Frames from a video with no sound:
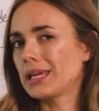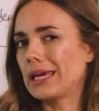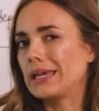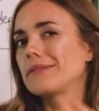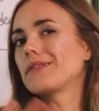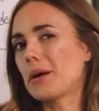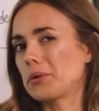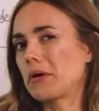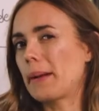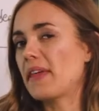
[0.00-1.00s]
Again, I
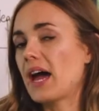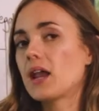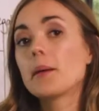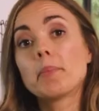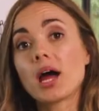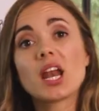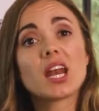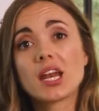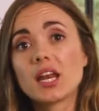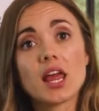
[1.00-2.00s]
would grab that, but
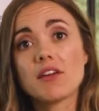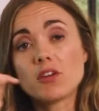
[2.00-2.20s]
if